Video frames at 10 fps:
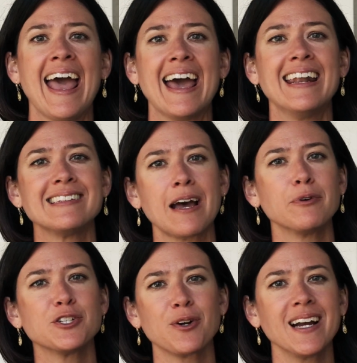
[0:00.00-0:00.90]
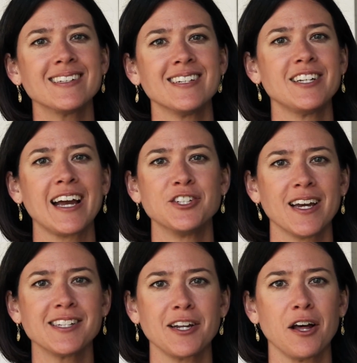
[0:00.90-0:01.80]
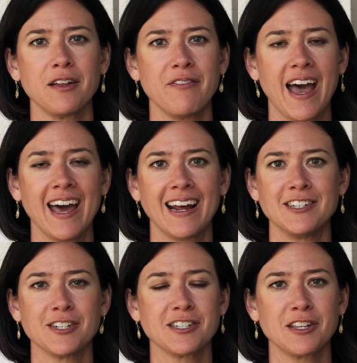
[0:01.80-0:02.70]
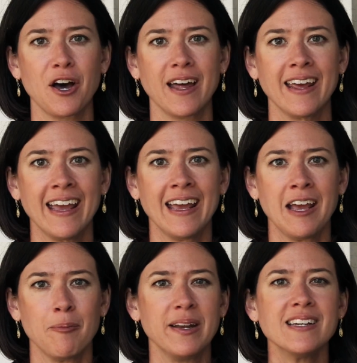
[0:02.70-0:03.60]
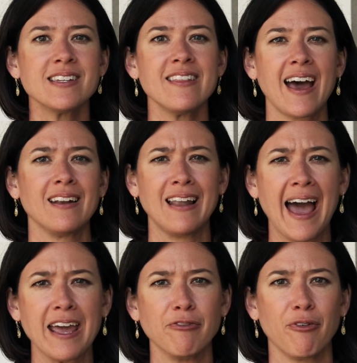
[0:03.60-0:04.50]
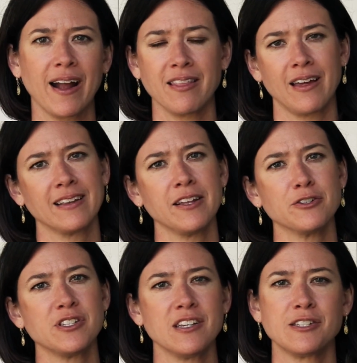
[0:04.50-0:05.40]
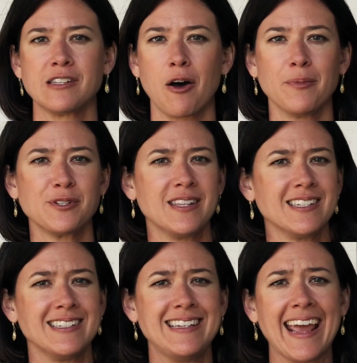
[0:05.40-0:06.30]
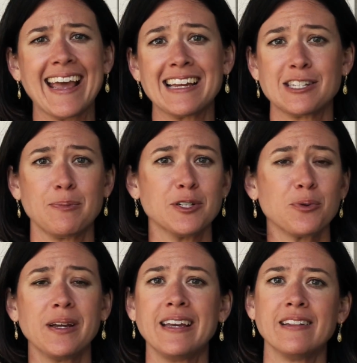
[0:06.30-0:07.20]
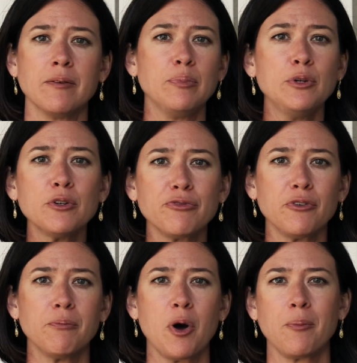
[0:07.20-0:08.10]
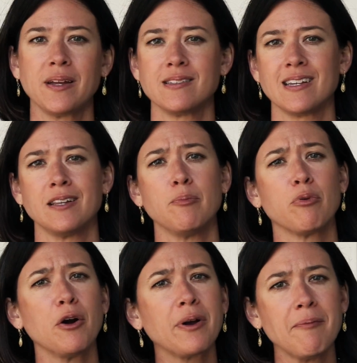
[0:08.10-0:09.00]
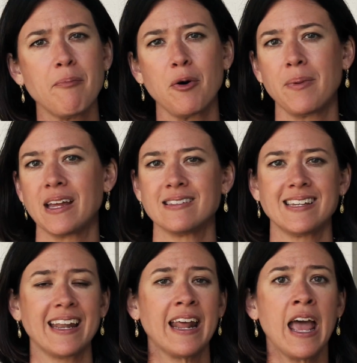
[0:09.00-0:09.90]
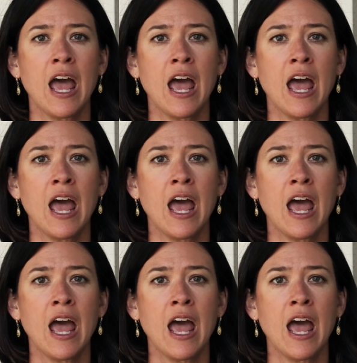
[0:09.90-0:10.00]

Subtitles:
And as I was trying to digest all of that, I just thought, but isn't that life, right? Like there's this almost this dance between the beautiful moments and the broken moments, and